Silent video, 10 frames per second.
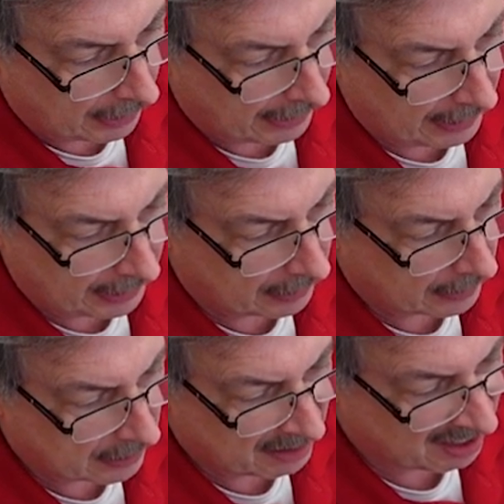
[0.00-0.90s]
And
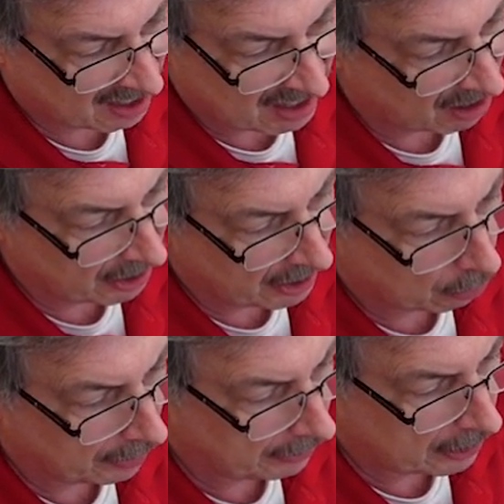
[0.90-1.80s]
to start, you
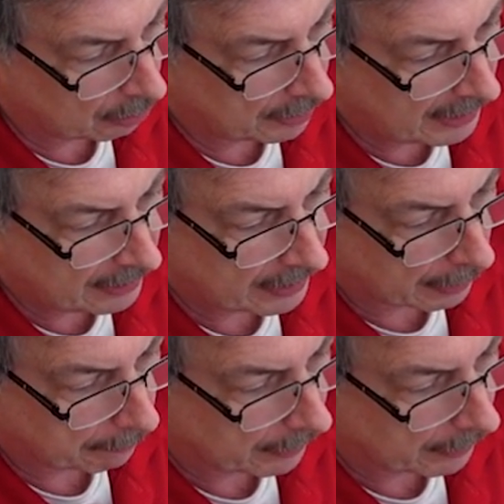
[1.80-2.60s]
really don't need them.